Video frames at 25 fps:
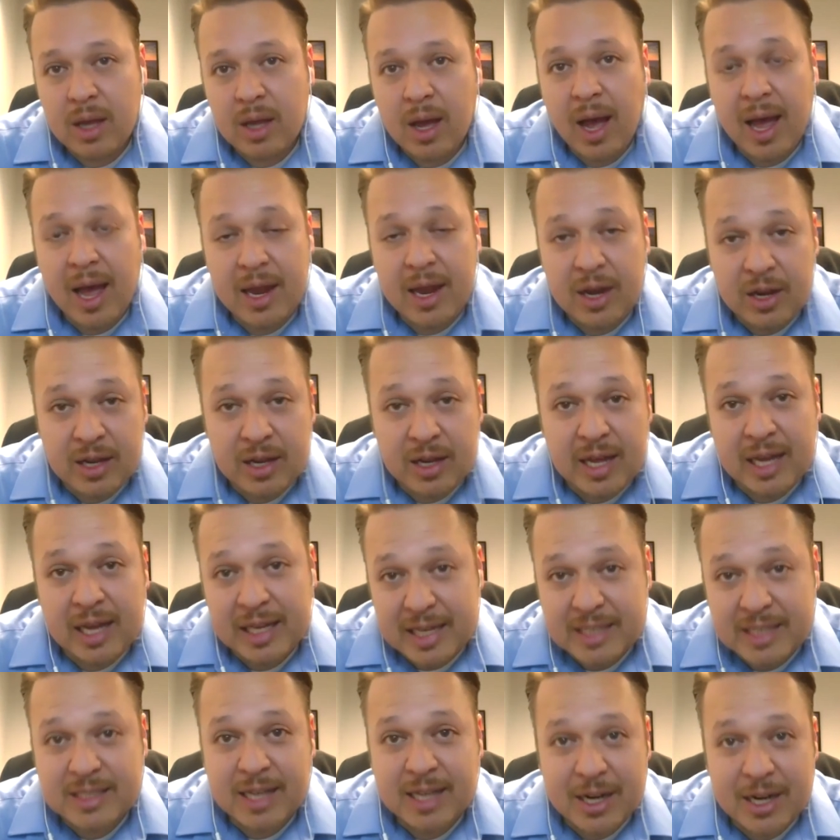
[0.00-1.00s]
I need, at
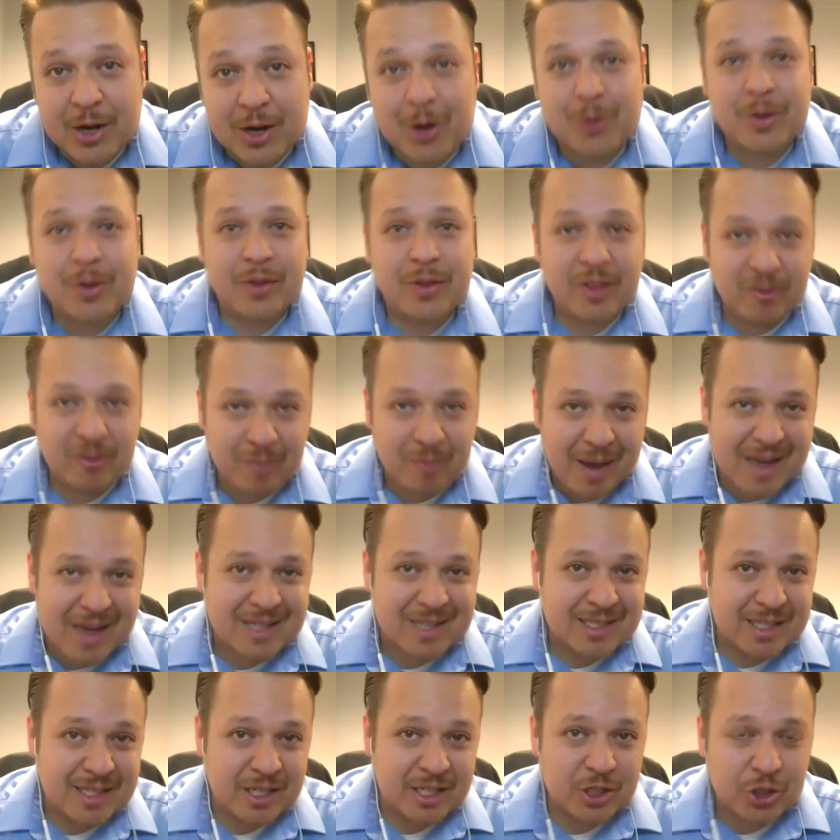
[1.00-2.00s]
least I know that they've passed
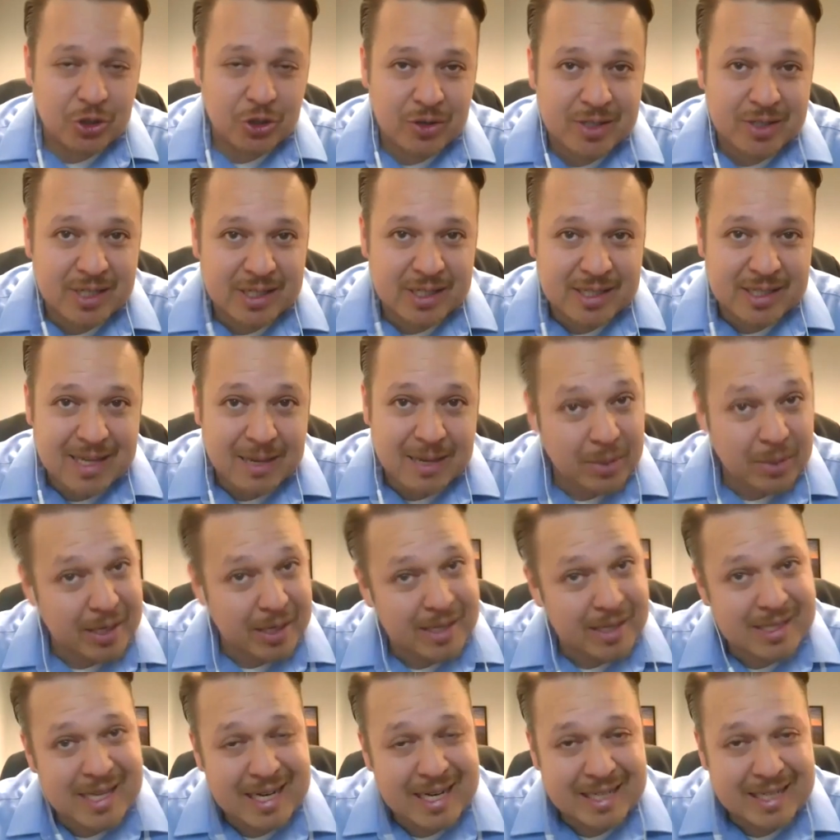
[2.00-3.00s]
the insurance exam,
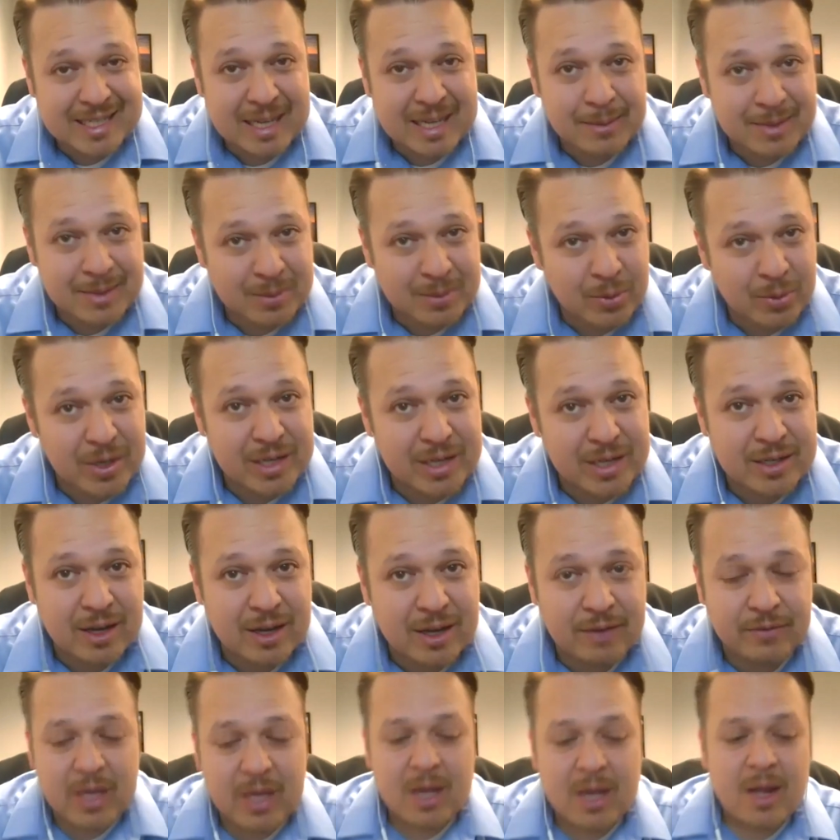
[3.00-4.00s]
because that exam is pretty
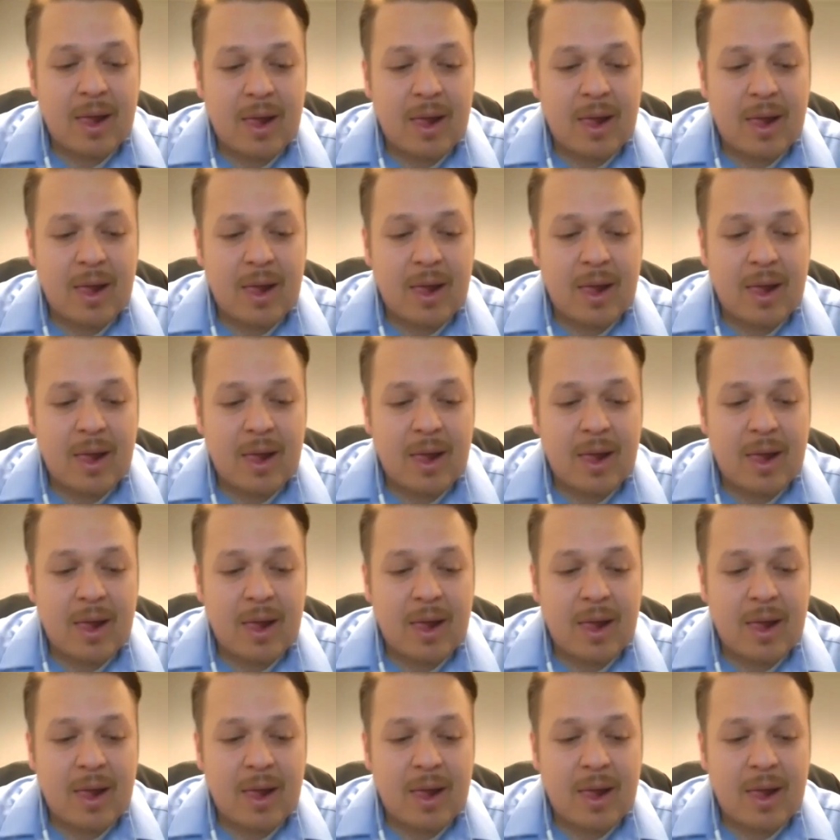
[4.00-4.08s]
tough.